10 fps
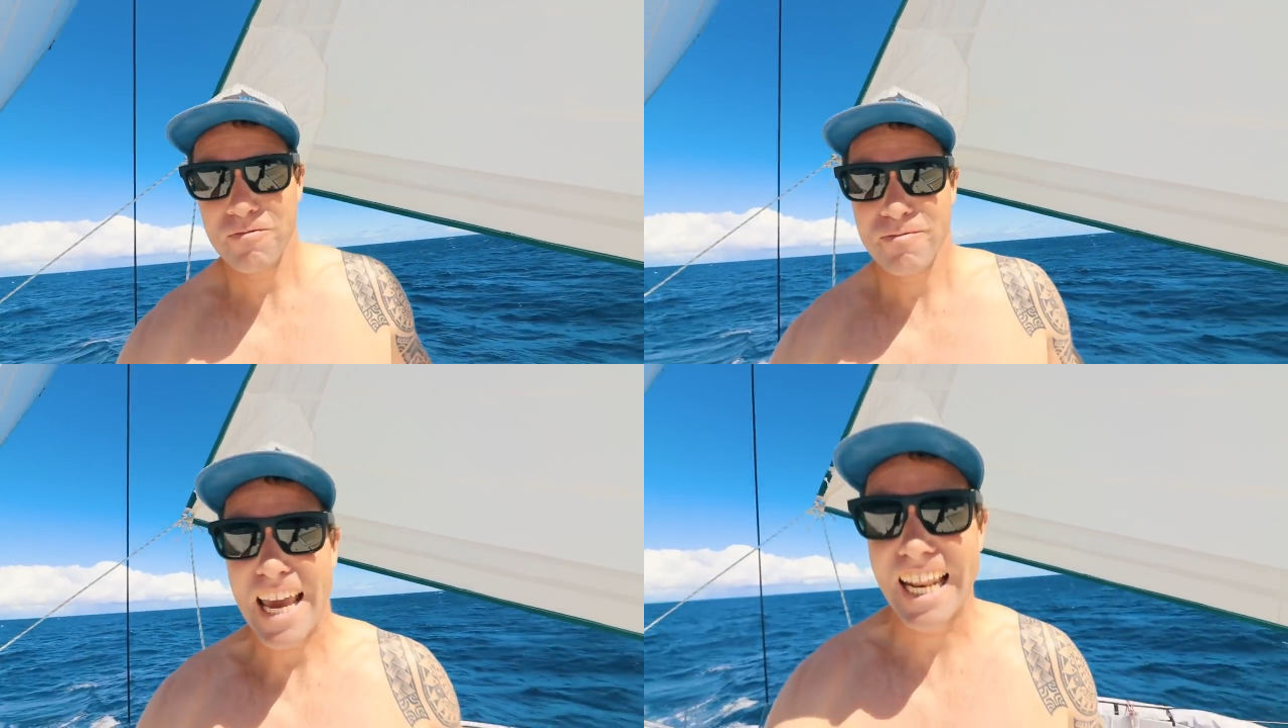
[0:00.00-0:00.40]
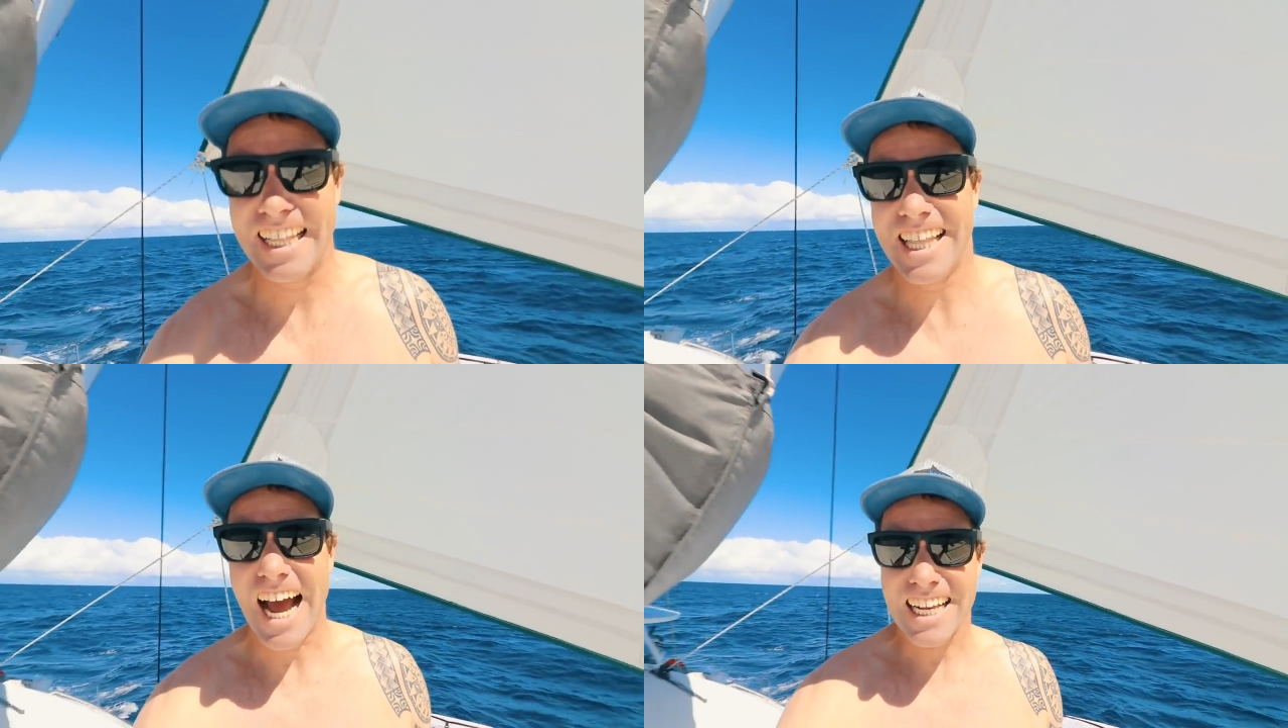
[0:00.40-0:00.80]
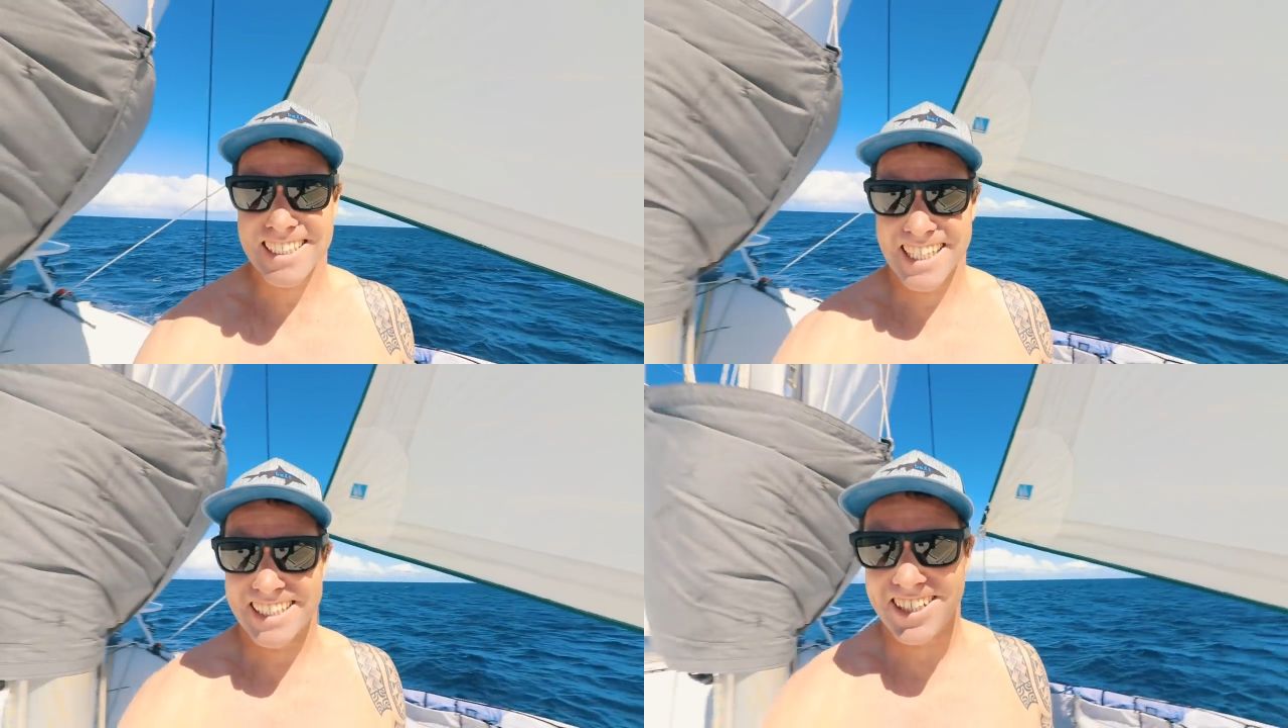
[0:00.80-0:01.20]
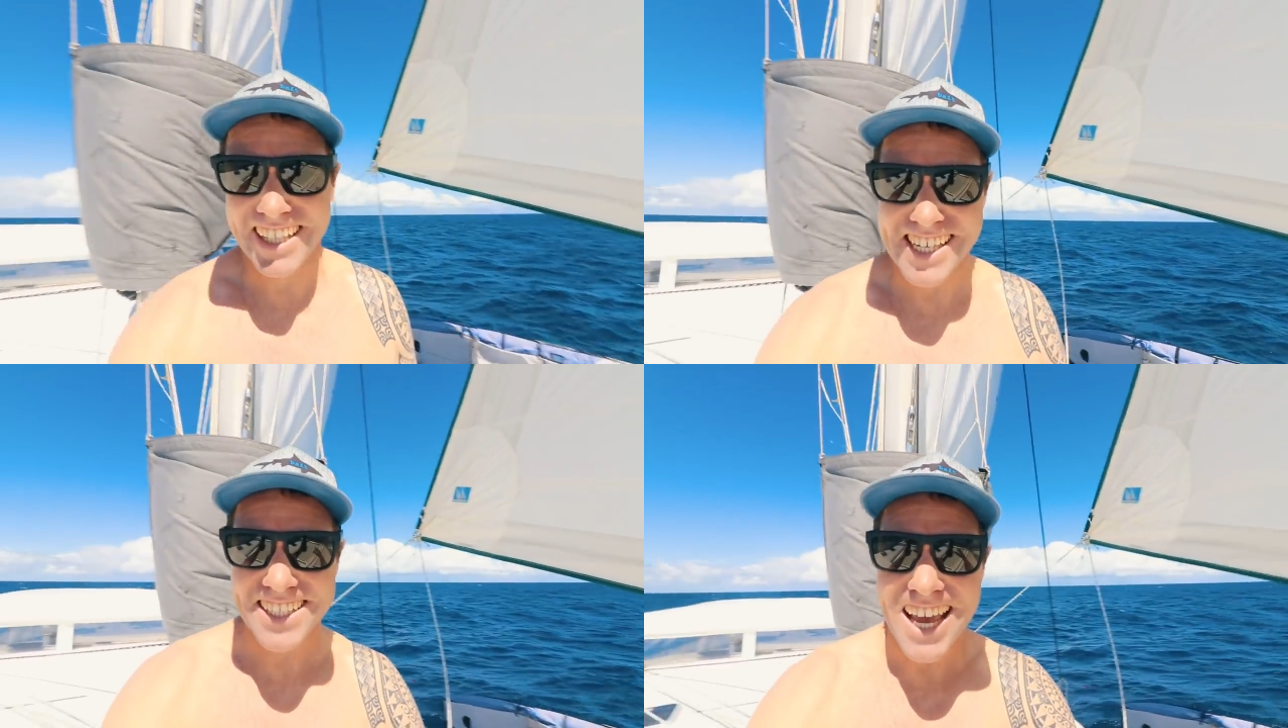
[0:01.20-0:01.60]
Made it. That's,
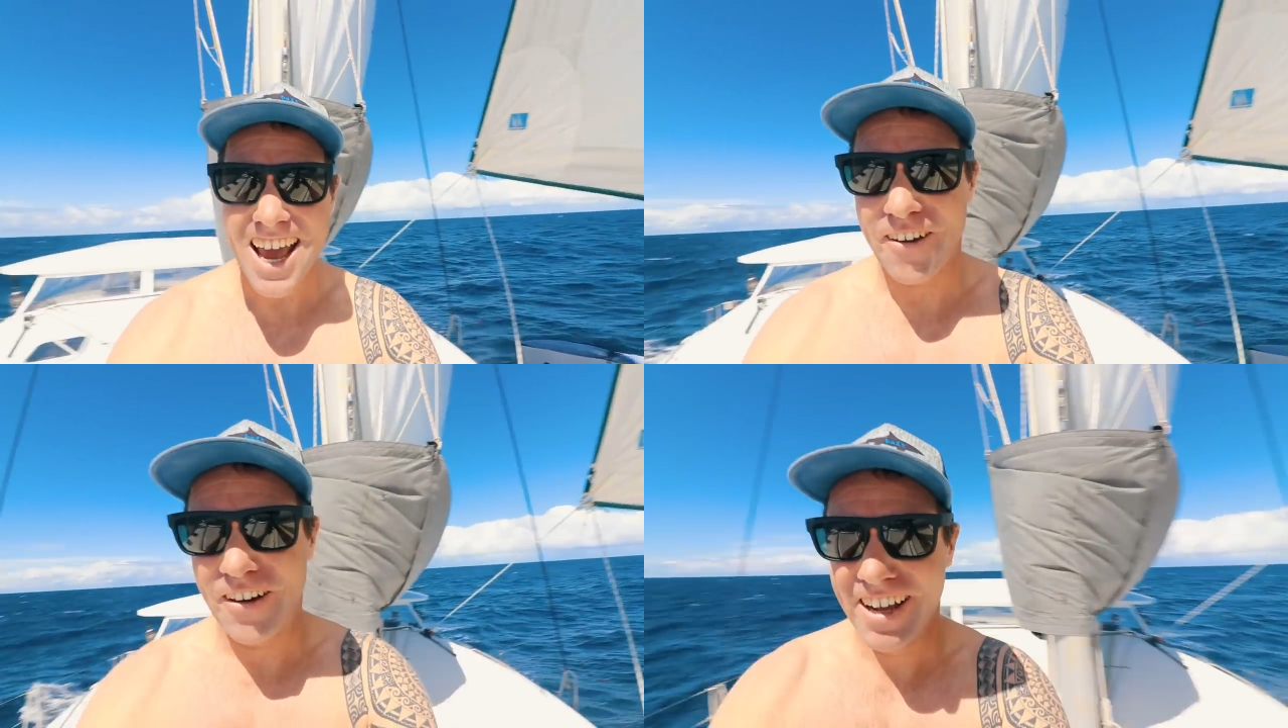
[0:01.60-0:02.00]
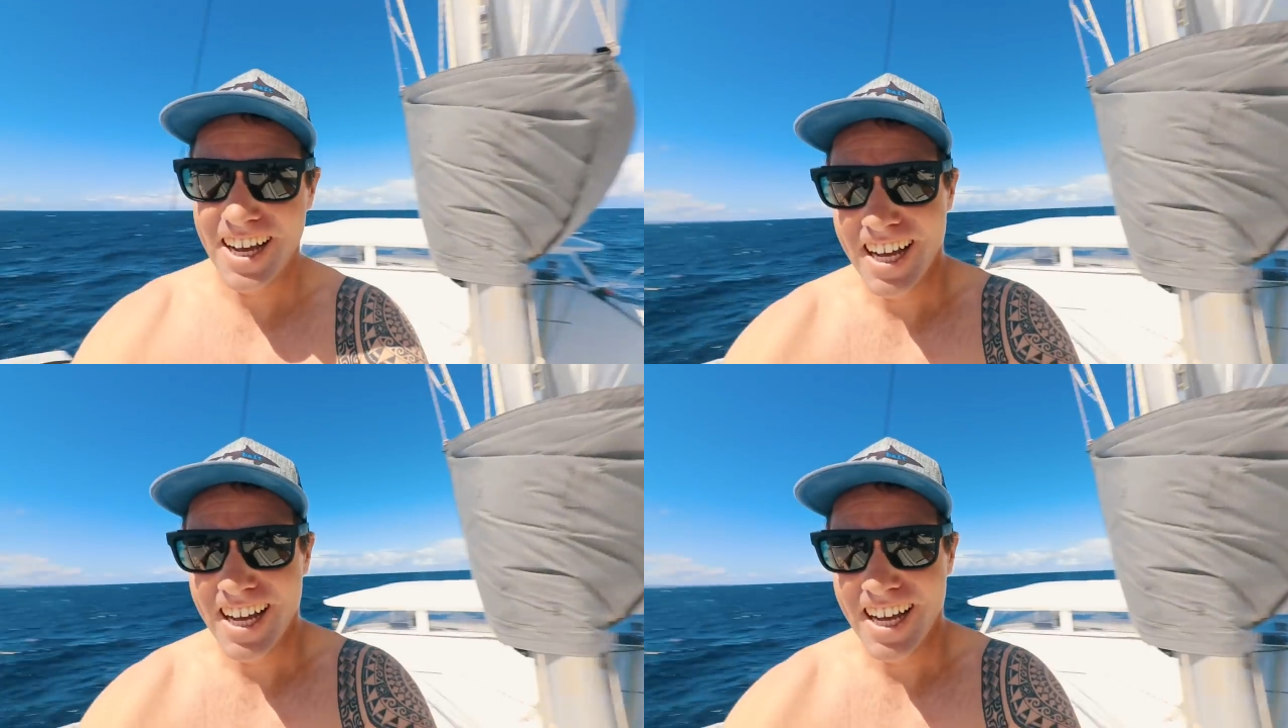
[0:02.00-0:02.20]
check this out.